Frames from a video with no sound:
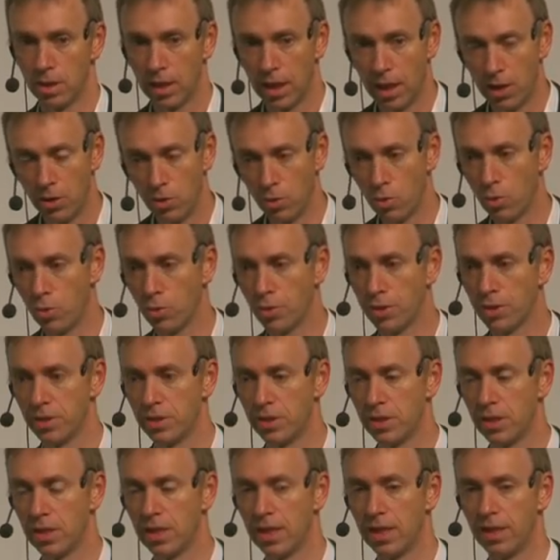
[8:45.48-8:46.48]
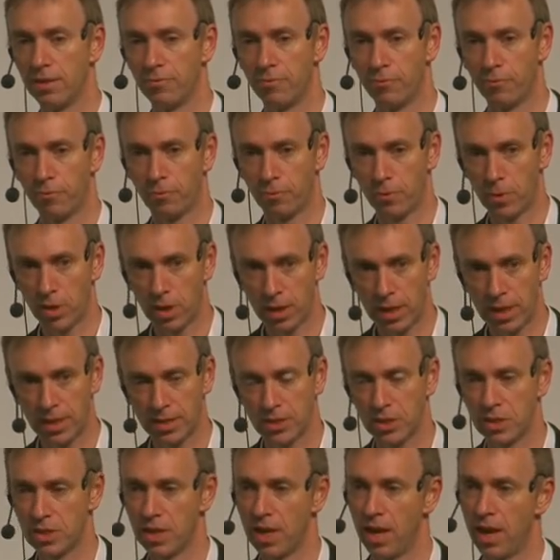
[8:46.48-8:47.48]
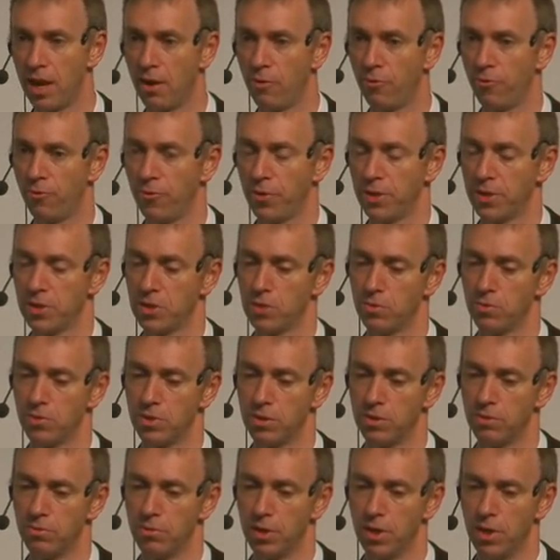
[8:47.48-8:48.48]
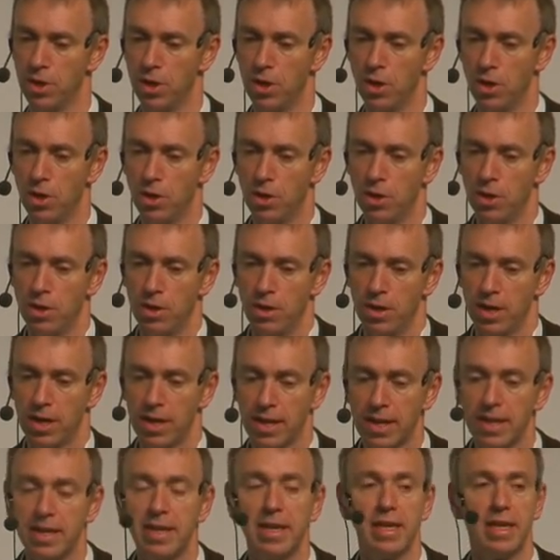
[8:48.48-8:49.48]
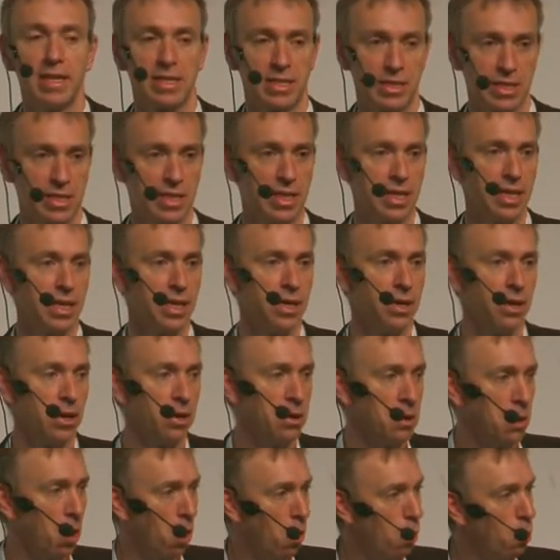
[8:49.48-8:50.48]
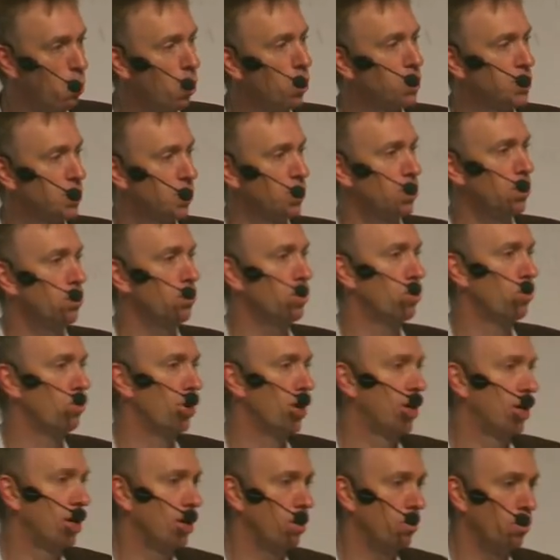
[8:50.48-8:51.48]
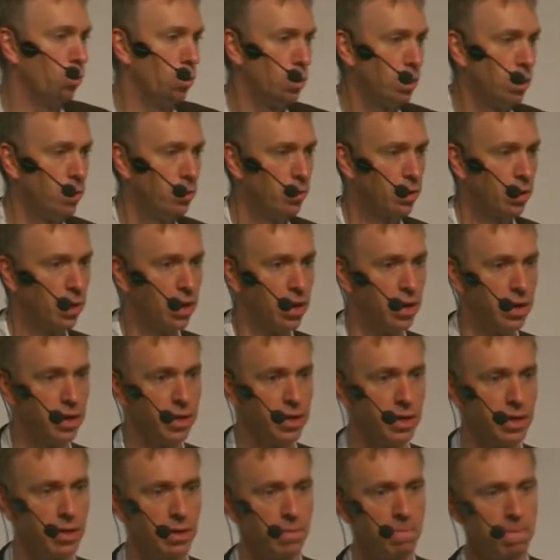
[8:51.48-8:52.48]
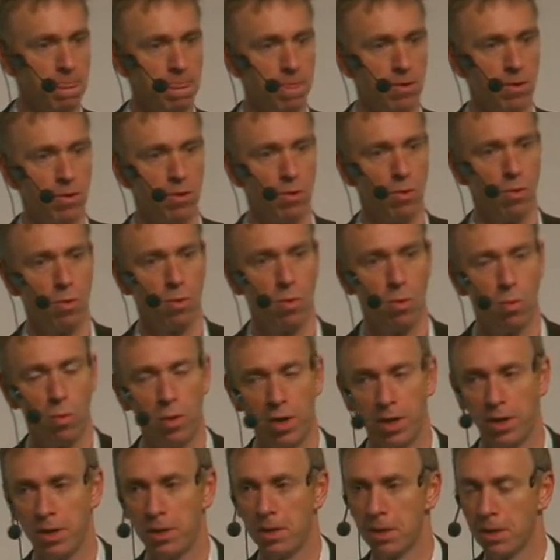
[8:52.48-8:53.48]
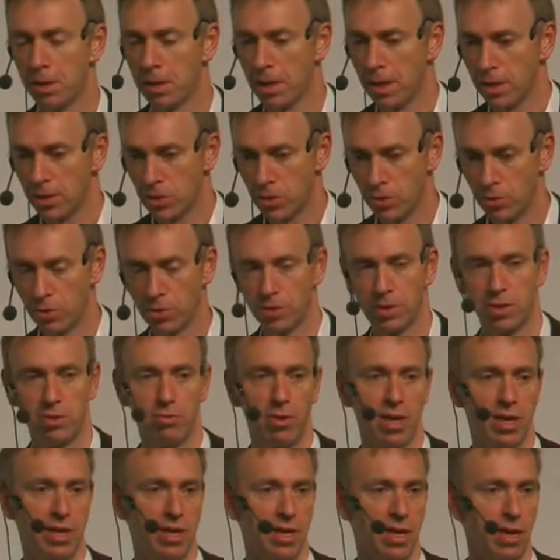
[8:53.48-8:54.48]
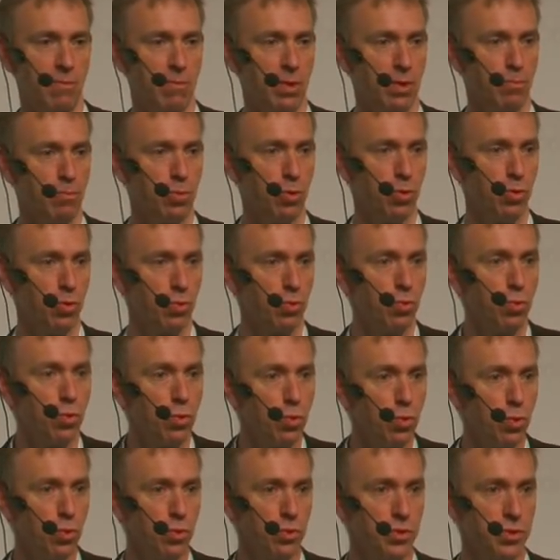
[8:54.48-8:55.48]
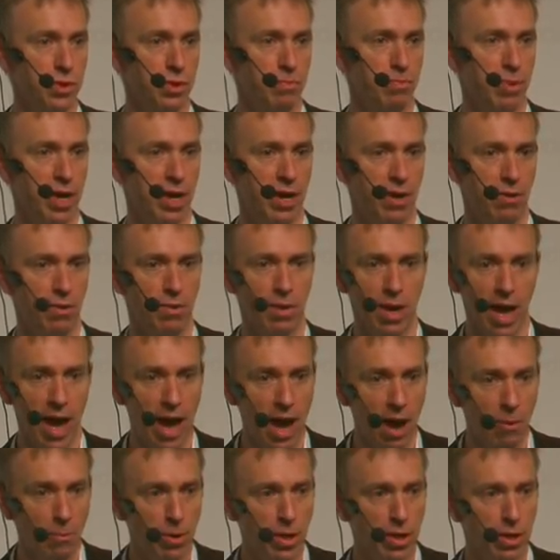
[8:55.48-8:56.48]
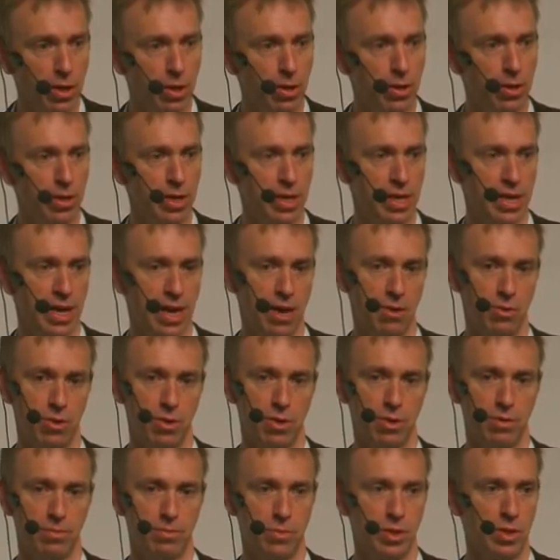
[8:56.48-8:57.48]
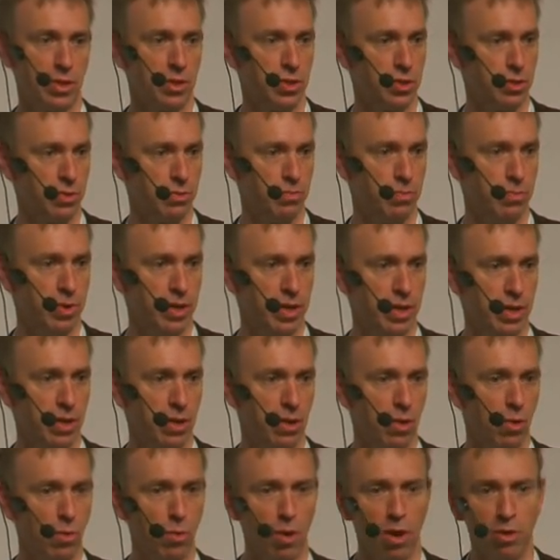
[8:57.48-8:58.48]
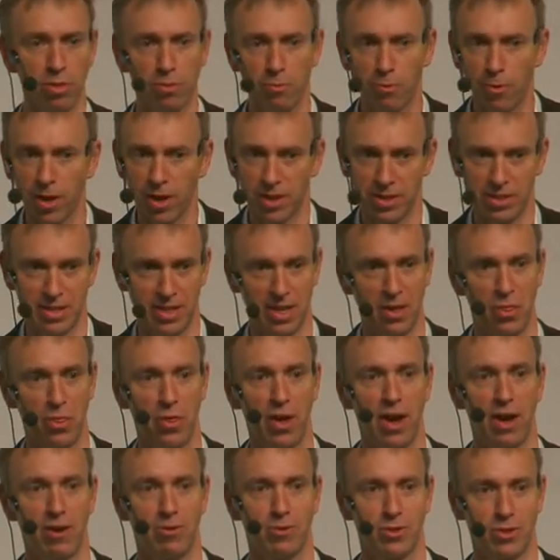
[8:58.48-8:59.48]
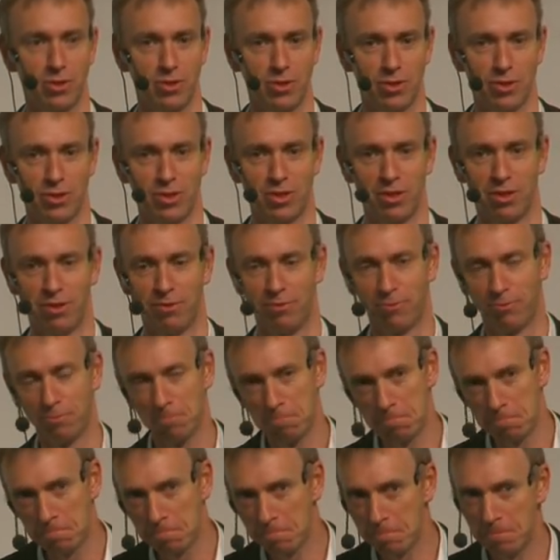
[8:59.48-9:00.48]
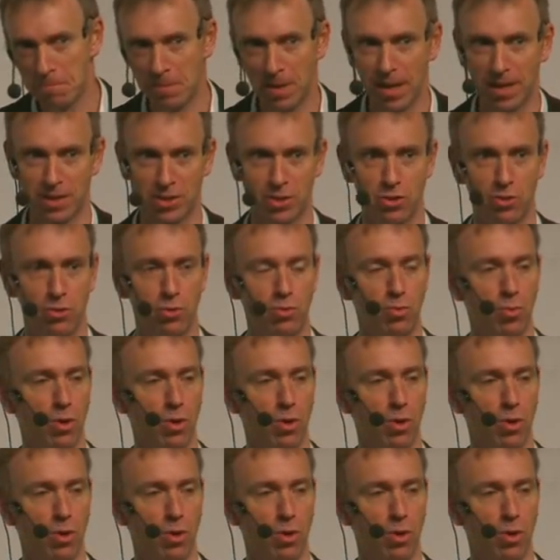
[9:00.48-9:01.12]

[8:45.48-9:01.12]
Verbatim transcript: in order to give staff a sort of clear steer on what a new curriculum would look like. We took to academic board rules about how many learning outcomes there should be. Rather than writing thousands of less good